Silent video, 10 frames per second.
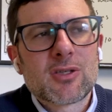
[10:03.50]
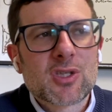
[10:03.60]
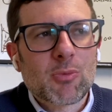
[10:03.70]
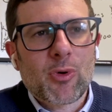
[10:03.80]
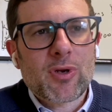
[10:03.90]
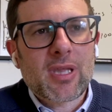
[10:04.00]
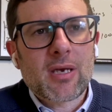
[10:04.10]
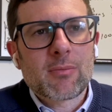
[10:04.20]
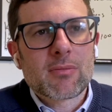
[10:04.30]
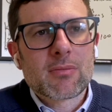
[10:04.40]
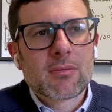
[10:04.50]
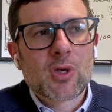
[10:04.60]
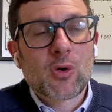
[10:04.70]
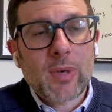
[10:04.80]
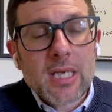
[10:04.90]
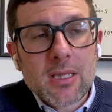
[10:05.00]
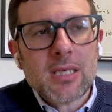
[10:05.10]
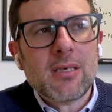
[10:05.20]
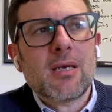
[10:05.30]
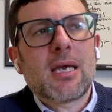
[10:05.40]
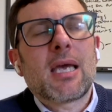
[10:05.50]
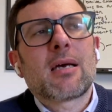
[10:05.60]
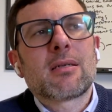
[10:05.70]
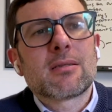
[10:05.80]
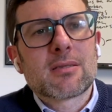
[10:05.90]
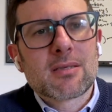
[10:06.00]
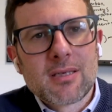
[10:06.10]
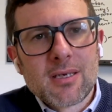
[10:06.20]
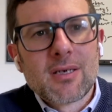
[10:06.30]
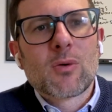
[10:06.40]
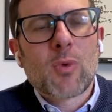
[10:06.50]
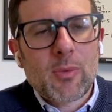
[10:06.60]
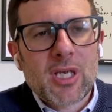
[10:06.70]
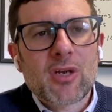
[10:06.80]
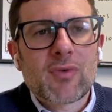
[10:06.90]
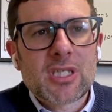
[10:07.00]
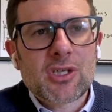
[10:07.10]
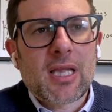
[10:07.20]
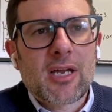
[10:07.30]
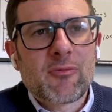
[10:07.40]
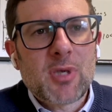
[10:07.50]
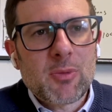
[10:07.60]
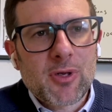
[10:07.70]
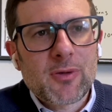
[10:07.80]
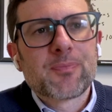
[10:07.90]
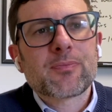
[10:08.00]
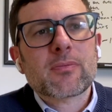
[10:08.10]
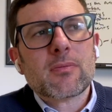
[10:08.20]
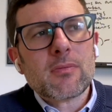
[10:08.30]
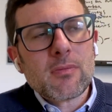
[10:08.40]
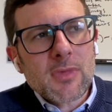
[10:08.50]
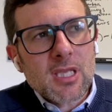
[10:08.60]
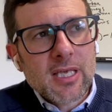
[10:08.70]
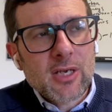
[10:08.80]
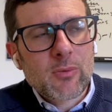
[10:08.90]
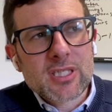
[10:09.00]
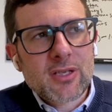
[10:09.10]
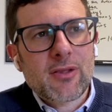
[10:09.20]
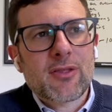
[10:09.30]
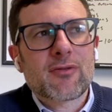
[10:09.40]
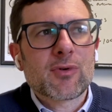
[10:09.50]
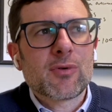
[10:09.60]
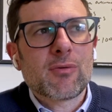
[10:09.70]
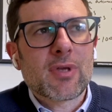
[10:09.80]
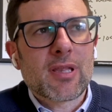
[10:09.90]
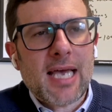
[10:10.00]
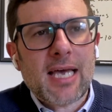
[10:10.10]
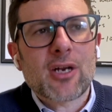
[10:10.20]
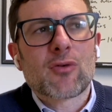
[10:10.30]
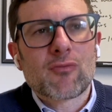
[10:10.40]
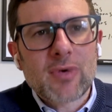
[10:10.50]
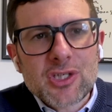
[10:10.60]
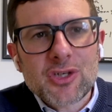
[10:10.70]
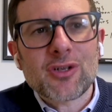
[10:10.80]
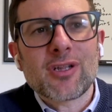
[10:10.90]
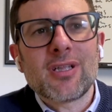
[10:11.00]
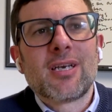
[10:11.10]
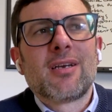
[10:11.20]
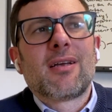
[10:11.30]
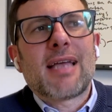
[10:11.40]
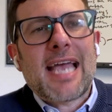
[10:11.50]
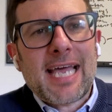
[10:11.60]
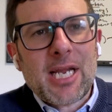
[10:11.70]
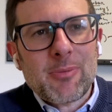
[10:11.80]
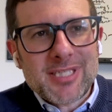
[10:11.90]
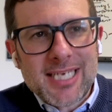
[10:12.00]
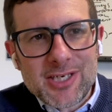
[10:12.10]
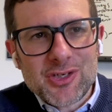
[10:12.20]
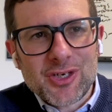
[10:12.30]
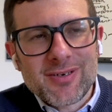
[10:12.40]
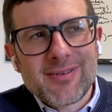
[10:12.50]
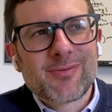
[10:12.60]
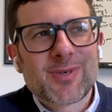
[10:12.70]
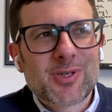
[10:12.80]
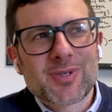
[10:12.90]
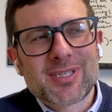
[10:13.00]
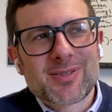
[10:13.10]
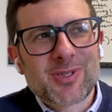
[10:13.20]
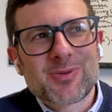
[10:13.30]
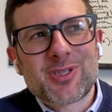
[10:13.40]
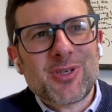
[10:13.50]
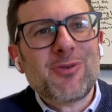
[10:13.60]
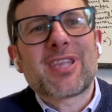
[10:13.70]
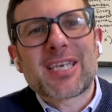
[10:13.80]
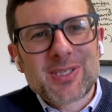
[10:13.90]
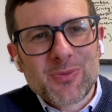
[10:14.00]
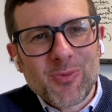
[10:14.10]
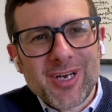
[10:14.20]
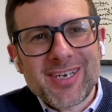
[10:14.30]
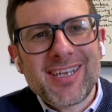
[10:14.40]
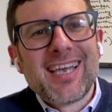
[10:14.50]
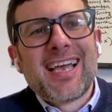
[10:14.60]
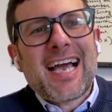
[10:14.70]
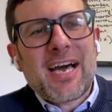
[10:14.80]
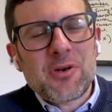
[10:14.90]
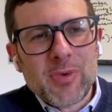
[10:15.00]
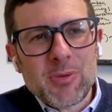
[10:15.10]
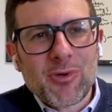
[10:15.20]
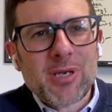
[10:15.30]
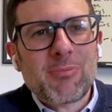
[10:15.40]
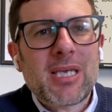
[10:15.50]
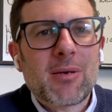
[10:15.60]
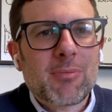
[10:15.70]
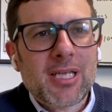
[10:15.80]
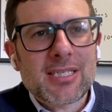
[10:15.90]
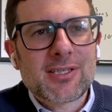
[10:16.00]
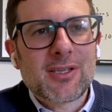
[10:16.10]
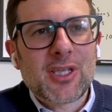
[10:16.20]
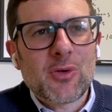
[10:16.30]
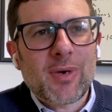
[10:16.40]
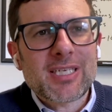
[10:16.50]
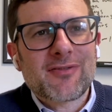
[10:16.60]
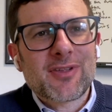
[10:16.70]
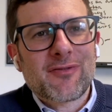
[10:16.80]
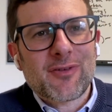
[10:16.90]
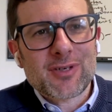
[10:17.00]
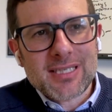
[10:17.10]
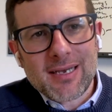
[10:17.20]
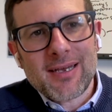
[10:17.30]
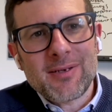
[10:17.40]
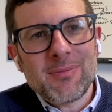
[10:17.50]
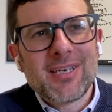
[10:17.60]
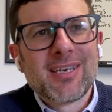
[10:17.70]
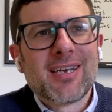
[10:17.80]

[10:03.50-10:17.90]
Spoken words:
to support them quickly and where we can reach a lot of people. And it was through that original adaptation, which was two things. One, how do we bring PM Plus to the US for the first time?